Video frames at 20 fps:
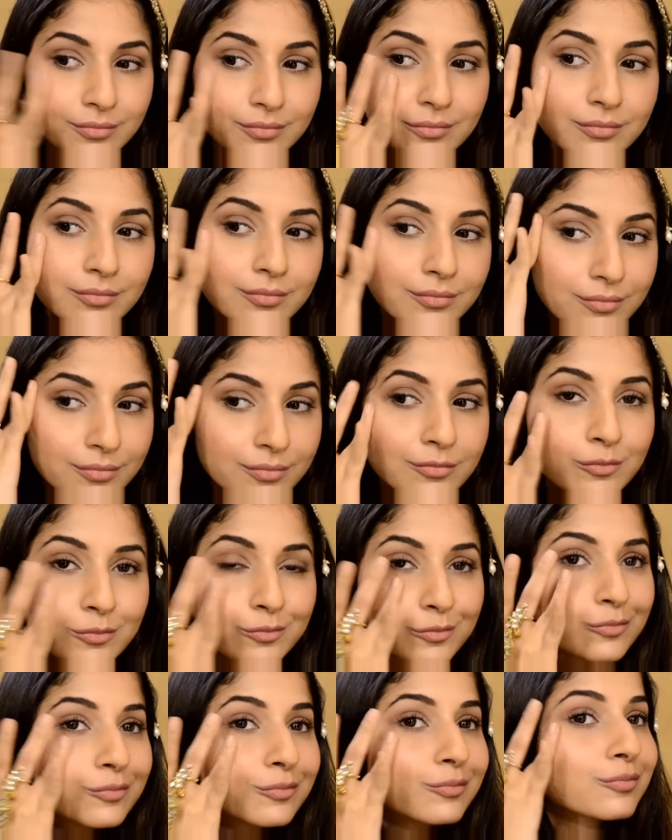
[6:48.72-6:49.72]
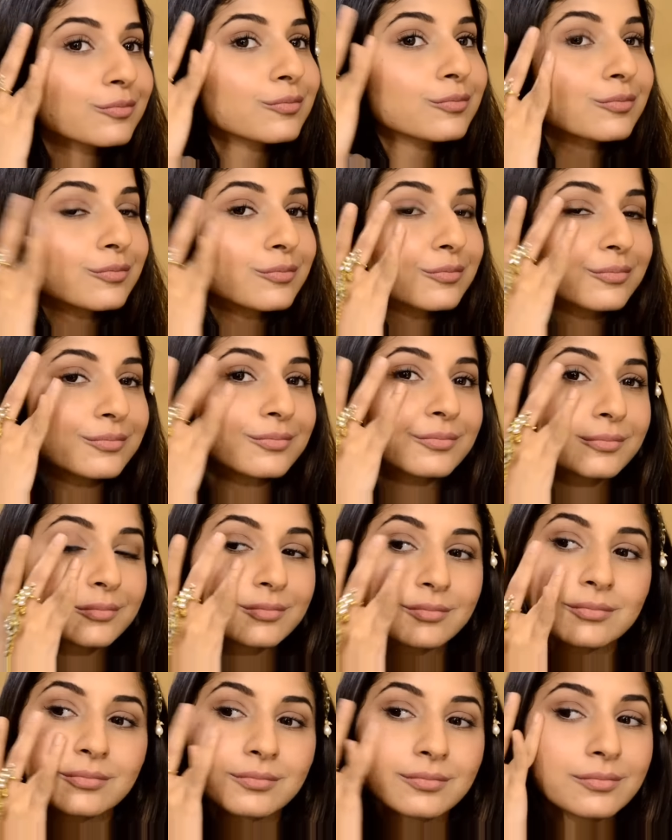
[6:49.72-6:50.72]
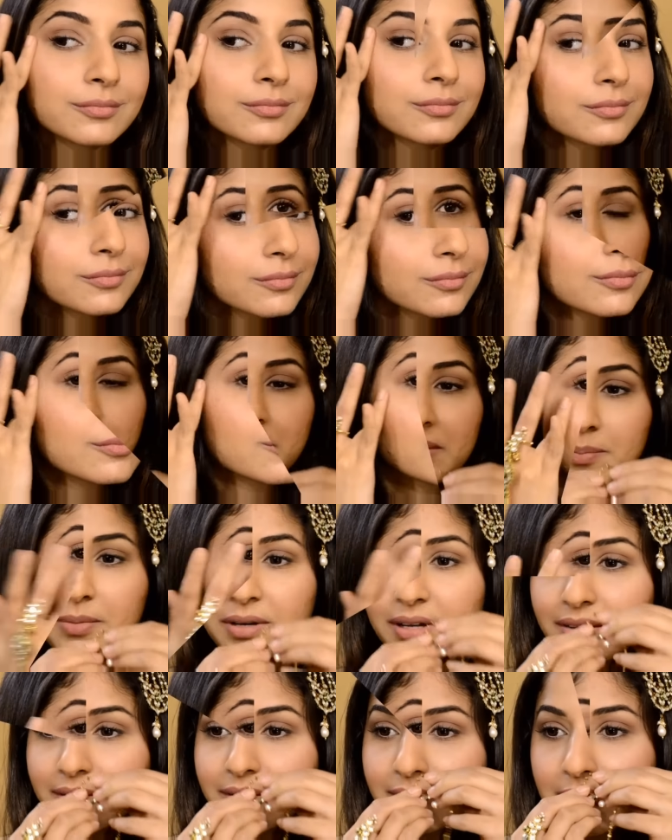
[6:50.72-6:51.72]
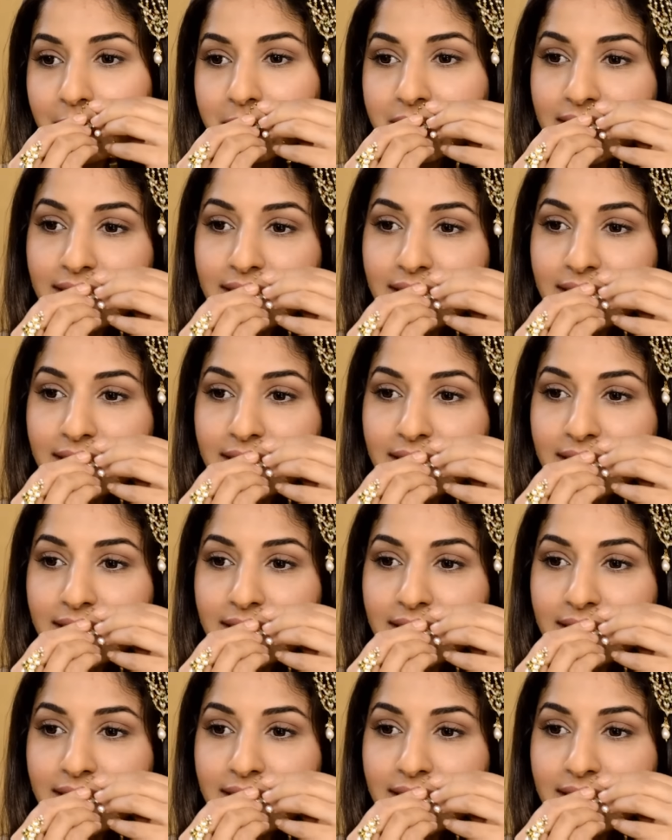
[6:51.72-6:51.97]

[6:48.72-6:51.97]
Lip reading: Nothing is said.